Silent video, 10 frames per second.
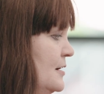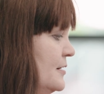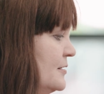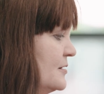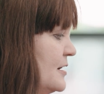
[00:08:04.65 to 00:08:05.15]

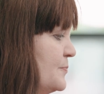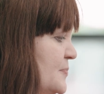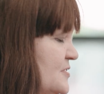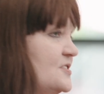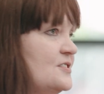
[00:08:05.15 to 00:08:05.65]

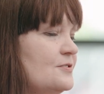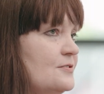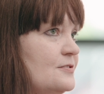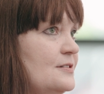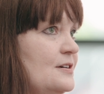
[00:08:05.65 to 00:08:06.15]
up
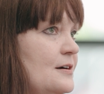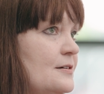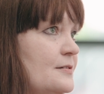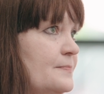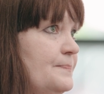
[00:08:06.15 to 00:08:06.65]
until
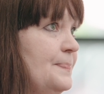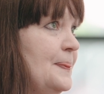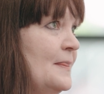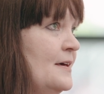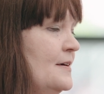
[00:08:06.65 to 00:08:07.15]

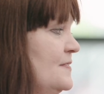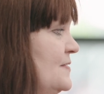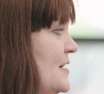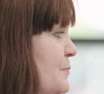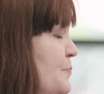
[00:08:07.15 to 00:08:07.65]

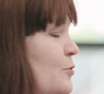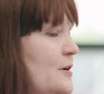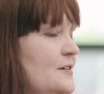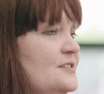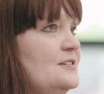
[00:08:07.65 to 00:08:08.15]
that
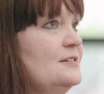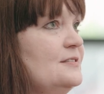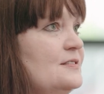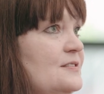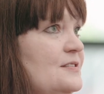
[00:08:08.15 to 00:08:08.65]
point
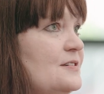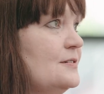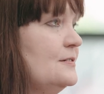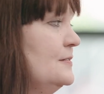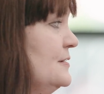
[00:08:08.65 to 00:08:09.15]
in
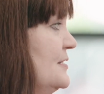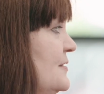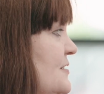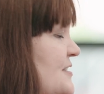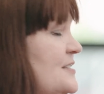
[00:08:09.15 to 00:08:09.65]
the
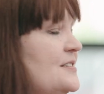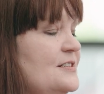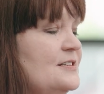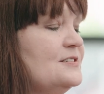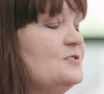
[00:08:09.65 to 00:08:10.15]

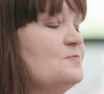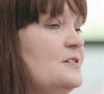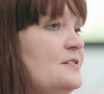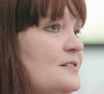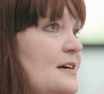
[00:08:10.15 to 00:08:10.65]

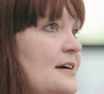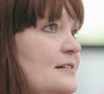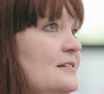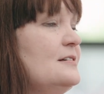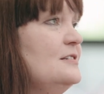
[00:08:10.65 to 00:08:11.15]
60s, and
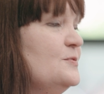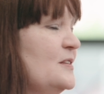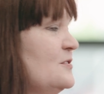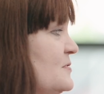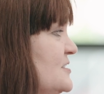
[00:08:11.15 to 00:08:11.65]
then he
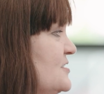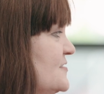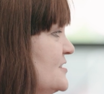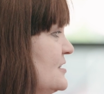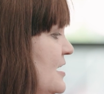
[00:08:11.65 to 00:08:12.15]
spent the rest of
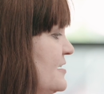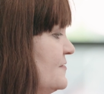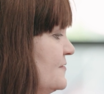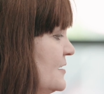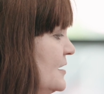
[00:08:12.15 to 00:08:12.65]
his
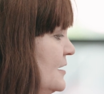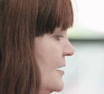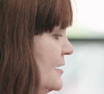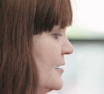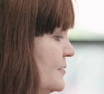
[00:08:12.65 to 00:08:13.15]
life
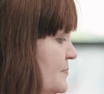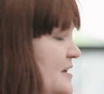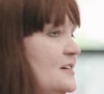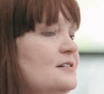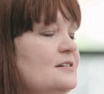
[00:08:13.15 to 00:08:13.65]

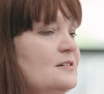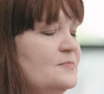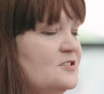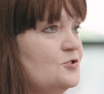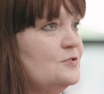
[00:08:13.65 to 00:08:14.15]
making
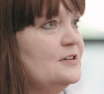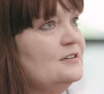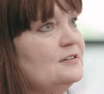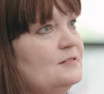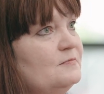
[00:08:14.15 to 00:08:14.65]

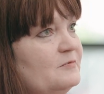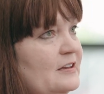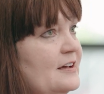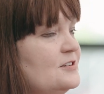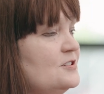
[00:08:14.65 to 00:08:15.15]
imagery
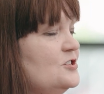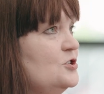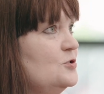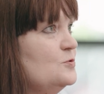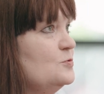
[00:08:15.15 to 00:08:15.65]
related
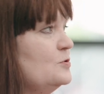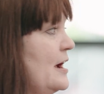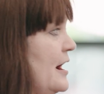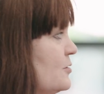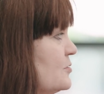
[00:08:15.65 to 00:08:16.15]
to
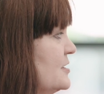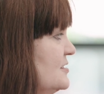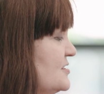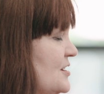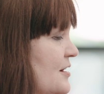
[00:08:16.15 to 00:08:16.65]
how
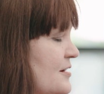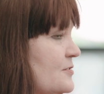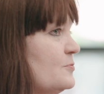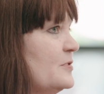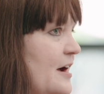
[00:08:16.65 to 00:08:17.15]
he saw
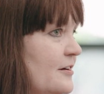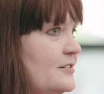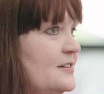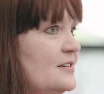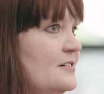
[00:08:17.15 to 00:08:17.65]
the
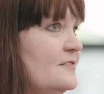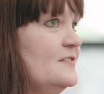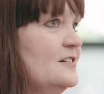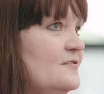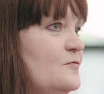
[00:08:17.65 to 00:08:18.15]
reality of
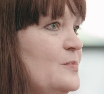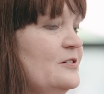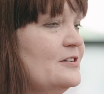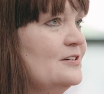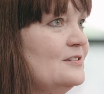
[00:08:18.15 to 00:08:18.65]
Native
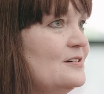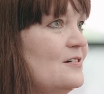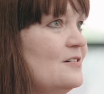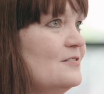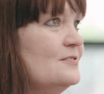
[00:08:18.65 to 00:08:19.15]
American
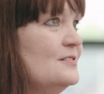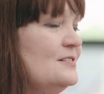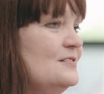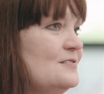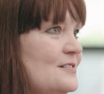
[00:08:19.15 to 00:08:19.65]
art
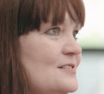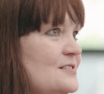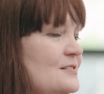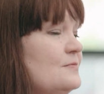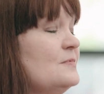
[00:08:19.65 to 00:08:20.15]
in
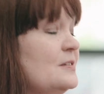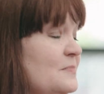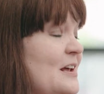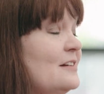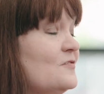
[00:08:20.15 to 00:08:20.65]
the
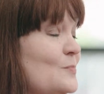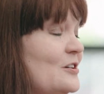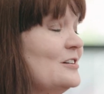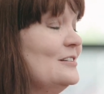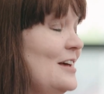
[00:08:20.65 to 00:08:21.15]
Native
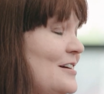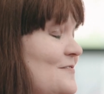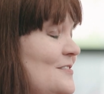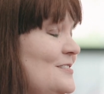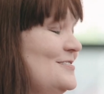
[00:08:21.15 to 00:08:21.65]
American
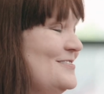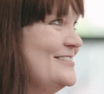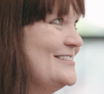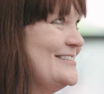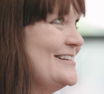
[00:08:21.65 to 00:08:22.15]
life in the
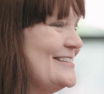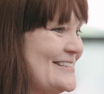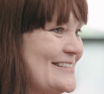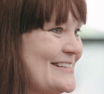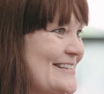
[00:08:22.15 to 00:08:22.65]
United States.